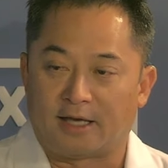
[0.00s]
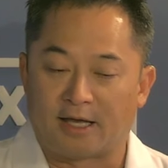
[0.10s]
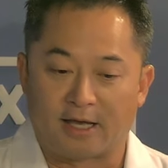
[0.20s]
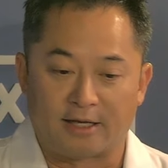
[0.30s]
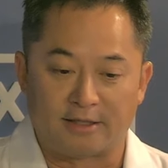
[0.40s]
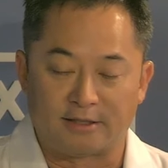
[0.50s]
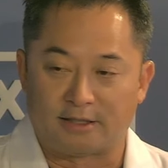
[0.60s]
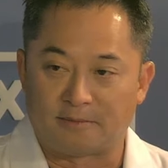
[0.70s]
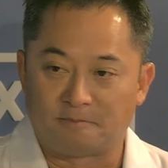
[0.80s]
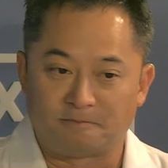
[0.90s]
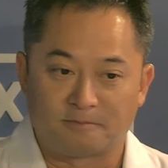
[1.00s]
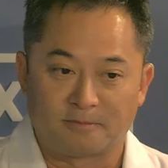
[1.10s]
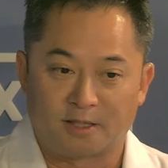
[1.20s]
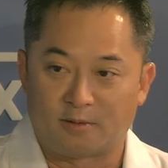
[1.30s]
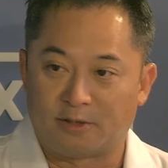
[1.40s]
And
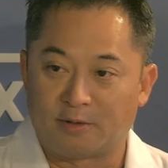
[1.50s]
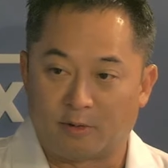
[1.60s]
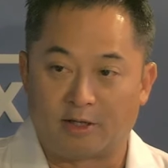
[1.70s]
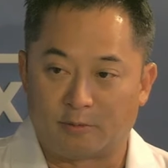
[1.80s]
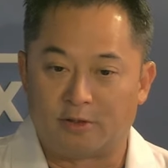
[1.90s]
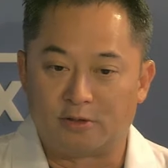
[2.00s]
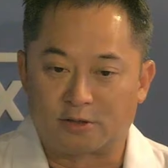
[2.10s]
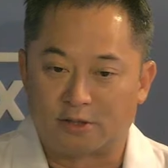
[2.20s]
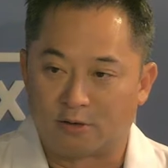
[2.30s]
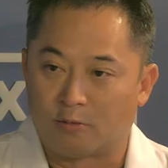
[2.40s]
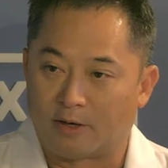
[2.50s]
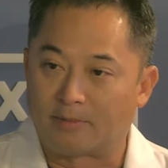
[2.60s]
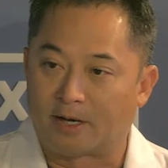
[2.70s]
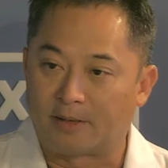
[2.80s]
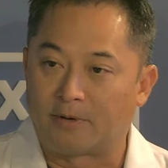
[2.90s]
we usually do
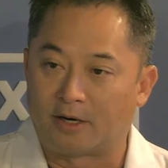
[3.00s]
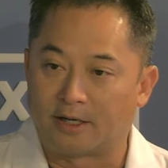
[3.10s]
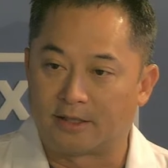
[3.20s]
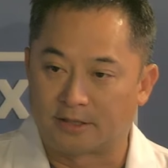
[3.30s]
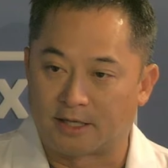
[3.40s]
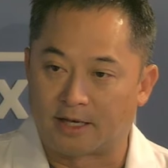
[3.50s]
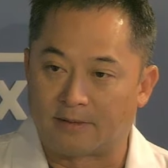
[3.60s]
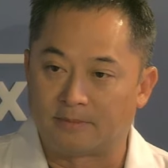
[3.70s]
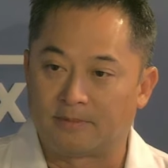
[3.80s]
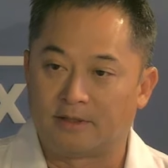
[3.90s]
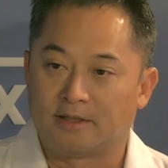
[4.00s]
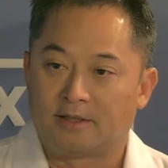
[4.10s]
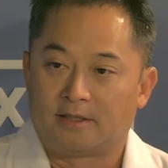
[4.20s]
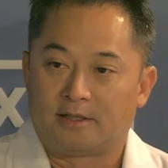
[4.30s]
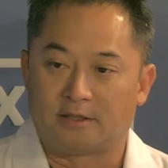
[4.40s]
one body part at a time.
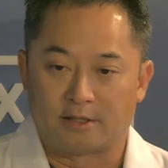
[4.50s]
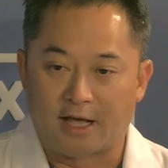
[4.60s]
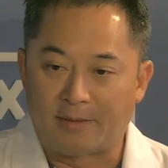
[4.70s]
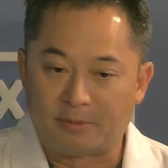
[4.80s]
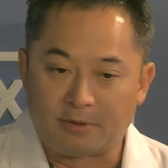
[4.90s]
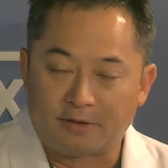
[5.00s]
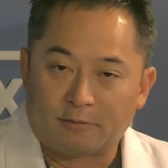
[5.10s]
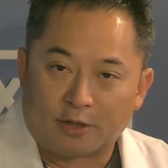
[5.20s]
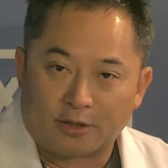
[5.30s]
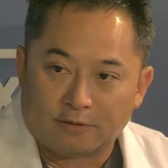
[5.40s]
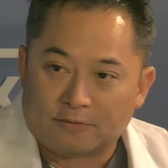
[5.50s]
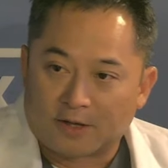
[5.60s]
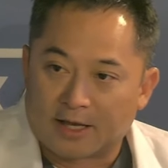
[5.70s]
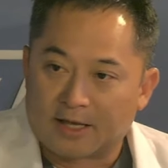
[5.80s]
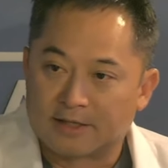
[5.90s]
Abdomen, we can do
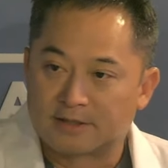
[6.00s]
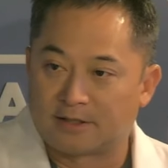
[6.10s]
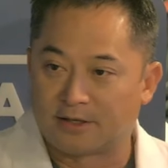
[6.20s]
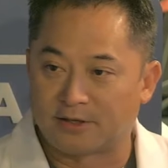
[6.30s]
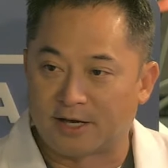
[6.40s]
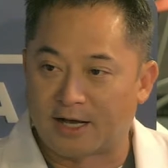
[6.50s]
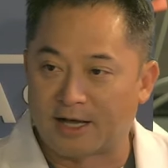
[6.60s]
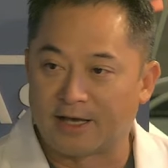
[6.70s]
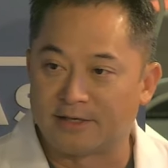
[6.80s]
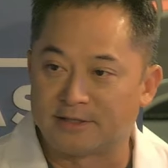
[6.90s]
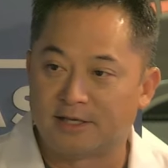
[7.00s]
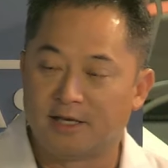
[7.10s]
flanks, thighs,